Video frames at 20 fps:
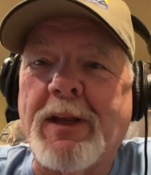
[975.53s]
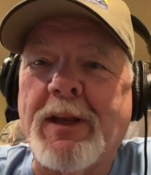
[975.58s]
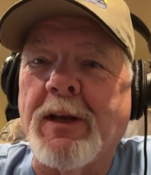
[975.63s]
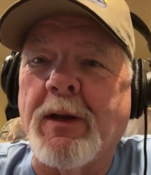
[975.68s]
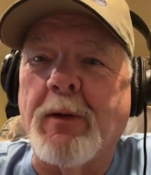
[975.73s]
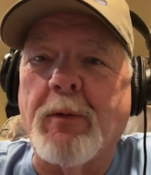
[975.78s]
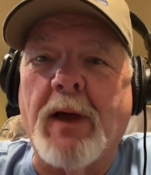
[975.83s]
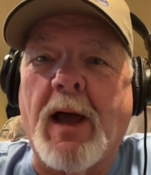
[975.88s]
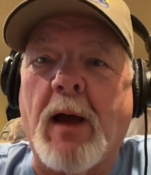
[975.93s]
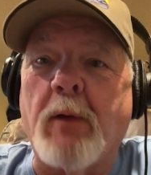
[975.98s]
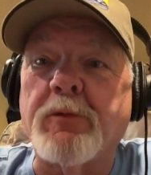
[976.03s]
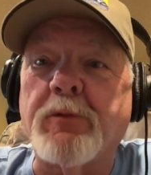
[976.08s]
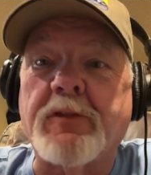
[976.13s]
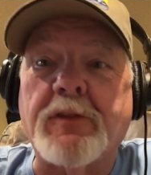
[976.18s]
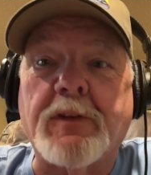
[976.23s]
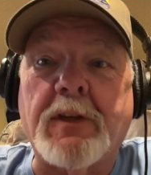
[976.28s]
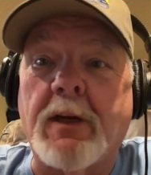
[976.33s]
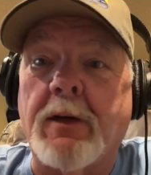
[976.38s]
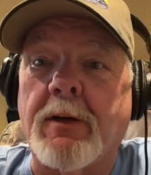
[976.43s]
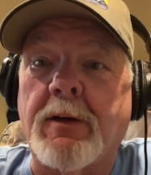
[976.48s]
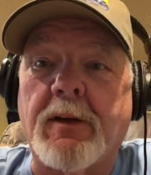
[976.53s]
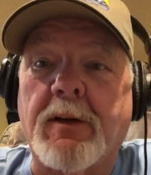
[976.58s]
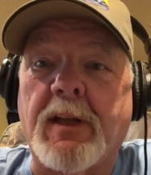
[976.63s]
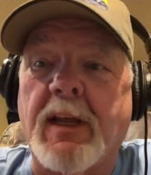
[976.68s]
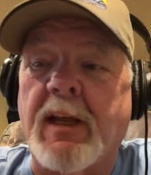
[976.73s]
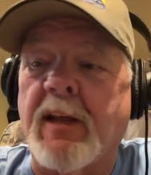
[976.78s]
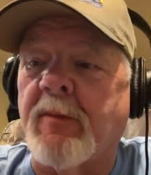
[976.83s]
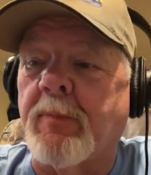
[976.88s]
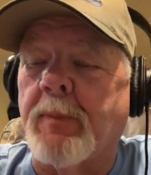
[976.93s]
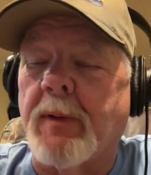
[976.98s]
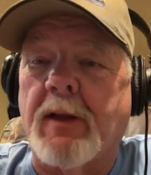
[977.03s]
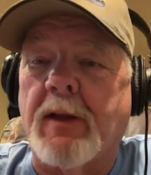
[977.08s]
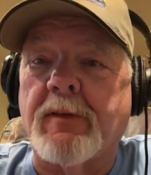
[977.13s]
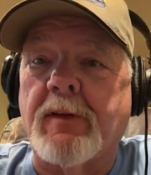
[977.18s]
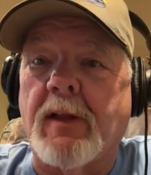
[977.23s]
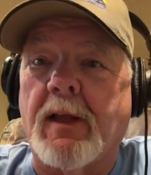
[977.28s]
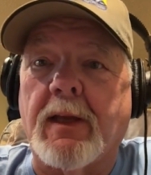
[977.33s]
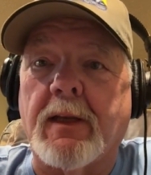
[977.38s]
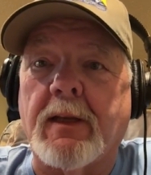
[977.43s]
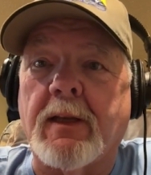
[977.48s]
was scared to death, but I
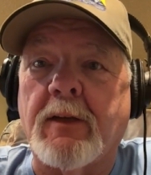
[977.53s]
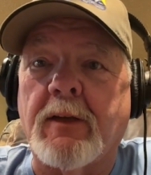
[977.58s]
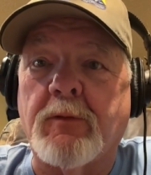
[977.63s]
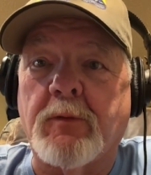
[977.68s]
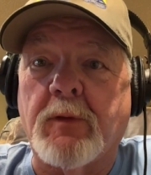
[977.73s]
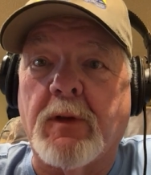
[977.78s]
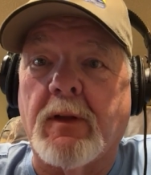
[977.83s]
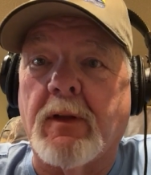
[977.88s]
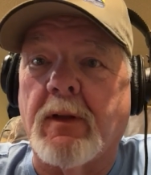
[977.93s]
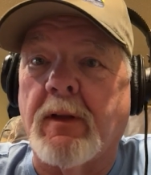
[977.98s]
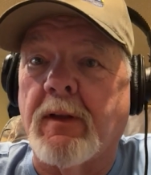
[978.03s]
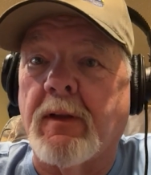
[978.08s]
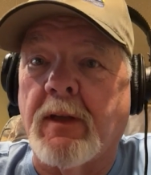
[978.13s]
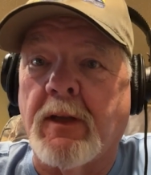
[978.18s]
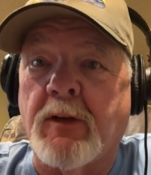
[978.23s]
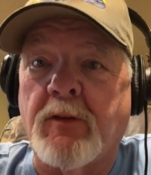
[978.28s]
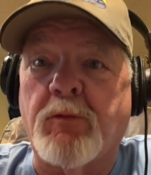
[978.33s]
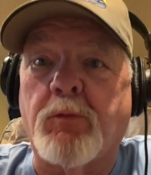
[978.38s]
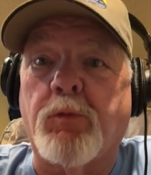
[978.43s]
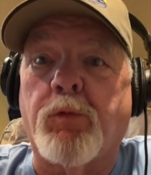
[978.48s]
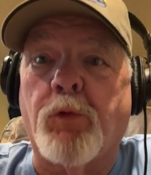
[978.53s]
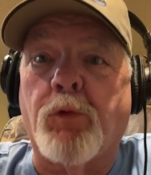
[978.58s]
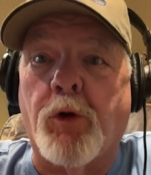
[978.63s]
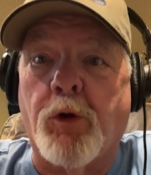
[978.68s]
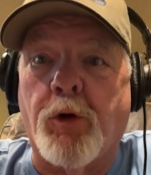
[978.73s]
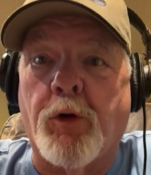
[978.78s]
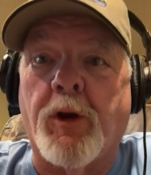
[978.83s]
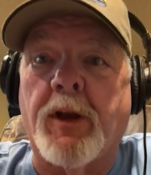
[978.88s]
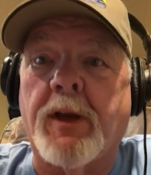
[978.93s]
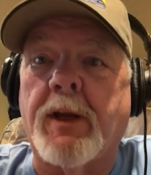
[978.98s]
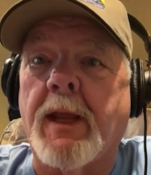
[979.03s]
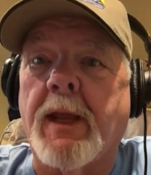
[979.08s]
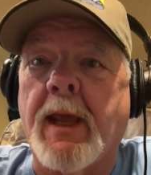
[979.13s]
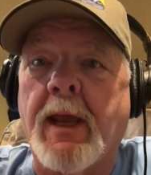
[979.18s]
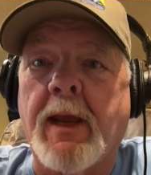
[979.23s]
was like, He's ruining